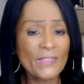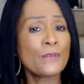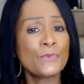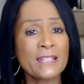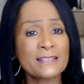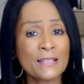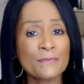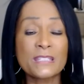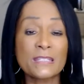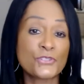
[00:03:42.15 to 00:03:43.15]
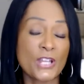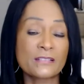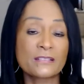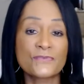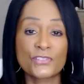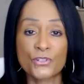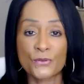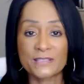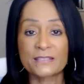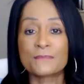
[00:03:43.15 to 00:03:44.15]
And some of the objectives are going